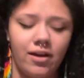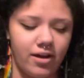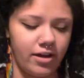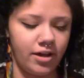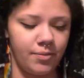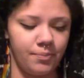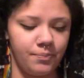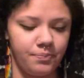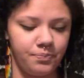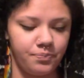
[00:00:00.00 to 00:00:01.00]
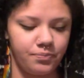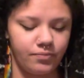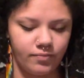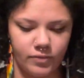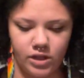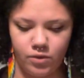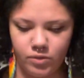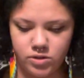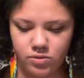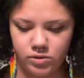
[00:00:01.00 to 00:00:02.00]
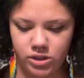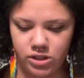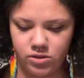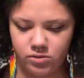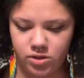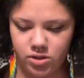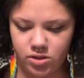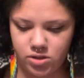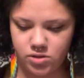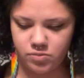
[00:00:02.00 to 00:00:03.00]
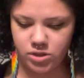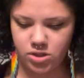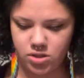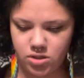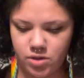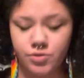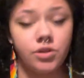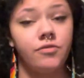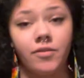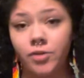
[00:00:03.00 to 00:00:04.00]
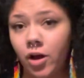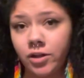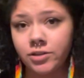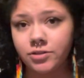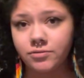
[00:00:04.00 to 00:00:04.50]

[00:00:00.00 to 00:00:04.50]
It was only, hold on, this one, it was only $5.